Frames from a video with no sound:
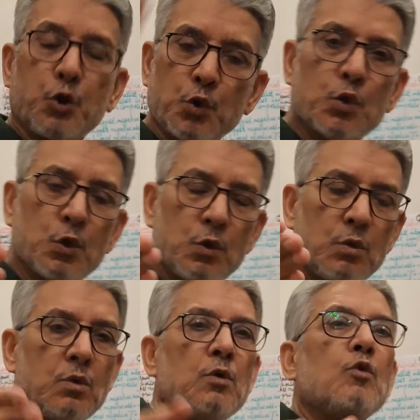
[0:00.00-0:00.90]
2,
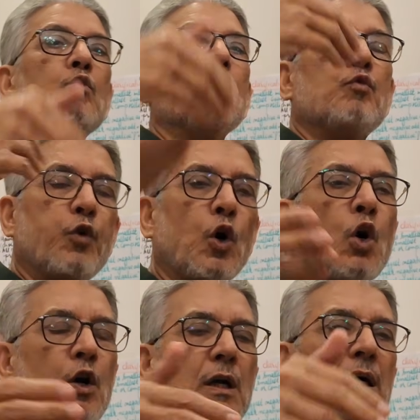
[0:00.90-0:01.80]

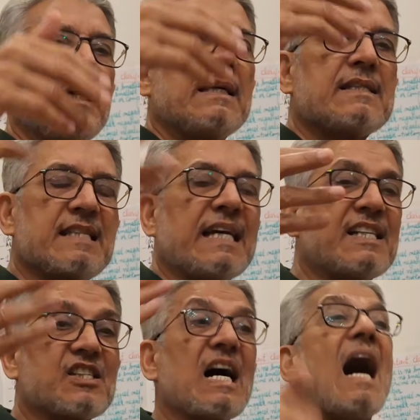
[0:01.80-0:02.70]
4,
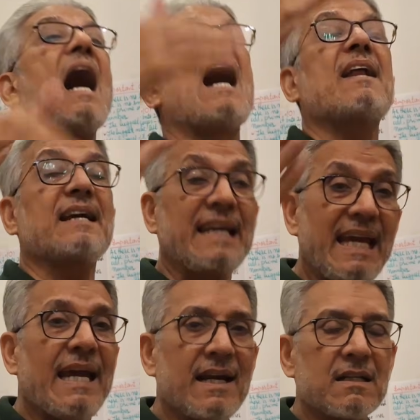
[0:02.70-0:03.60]
6, or
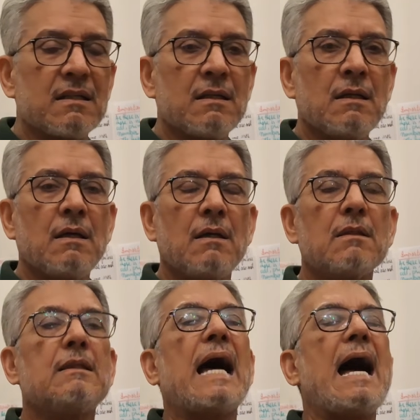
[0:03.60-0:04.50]
8,
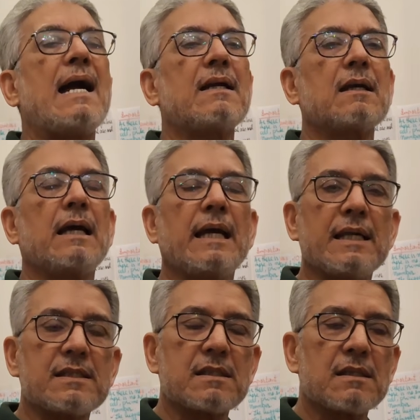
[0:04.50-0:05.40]
that
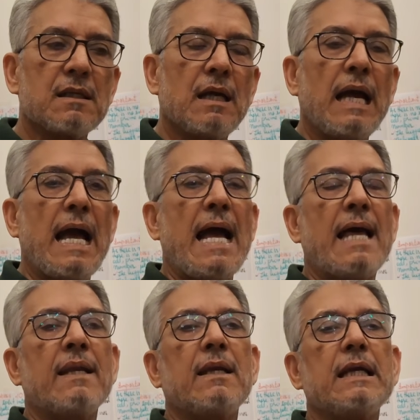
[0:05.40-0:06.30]
is
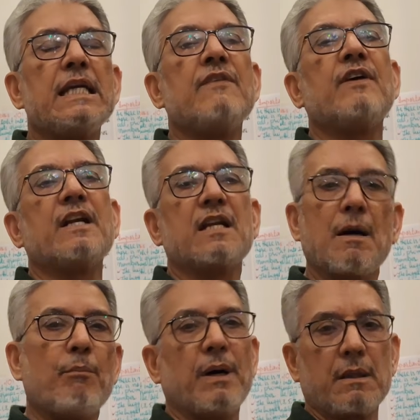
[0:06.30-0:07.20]
an even
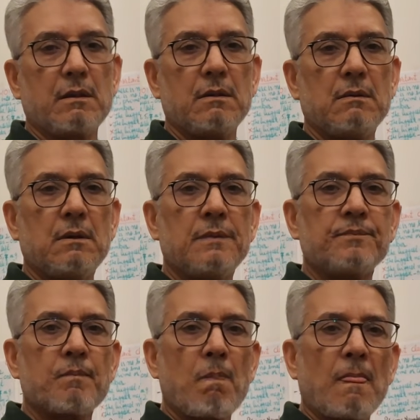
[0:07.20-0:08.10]
number.
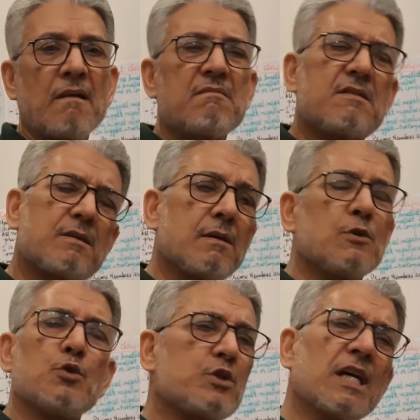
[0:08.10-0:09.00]

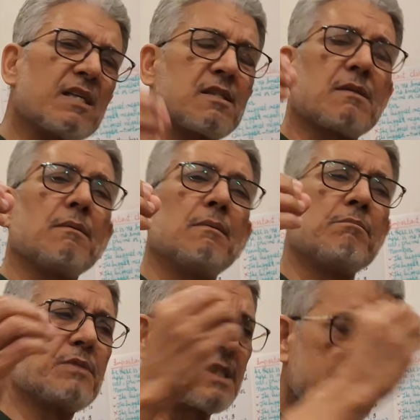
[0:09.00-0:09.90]
You just
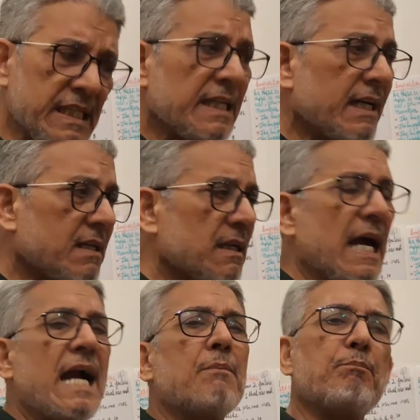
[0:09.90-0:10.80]
see it
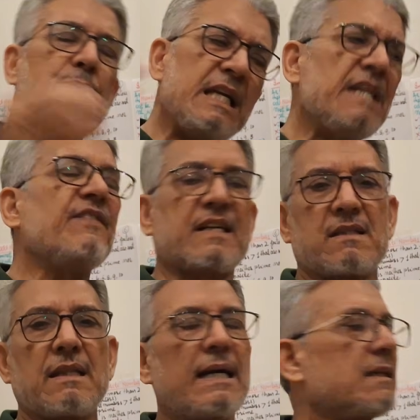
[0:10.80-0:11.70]
and believe
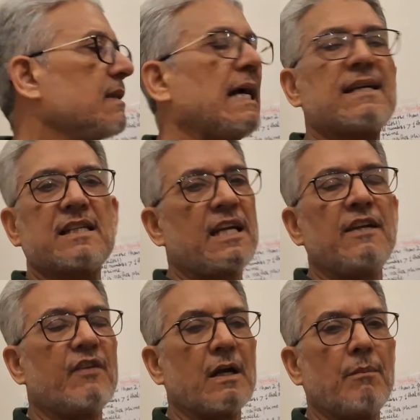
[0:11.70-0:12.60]
it that that is an
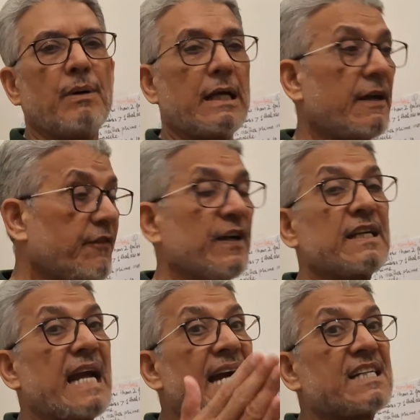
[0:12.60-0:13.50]
even number if
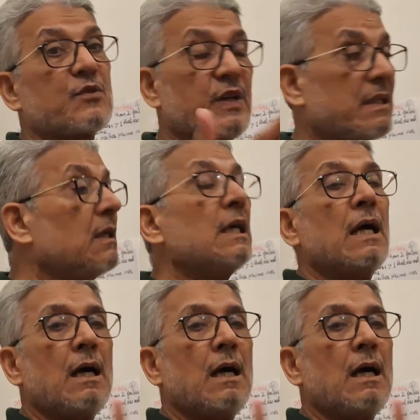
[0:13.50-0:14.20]
it ends with